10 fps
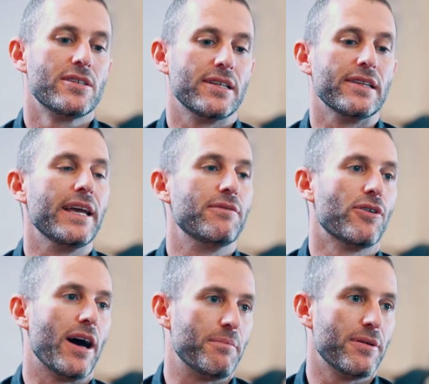to
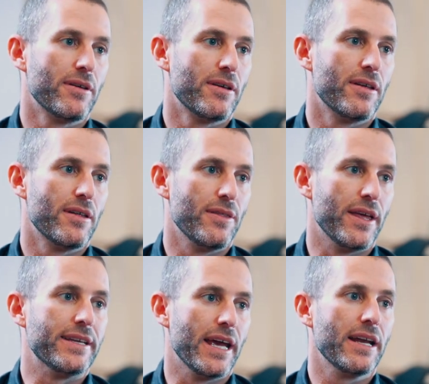lever up
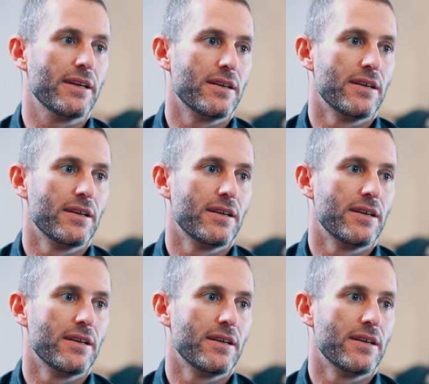their debt.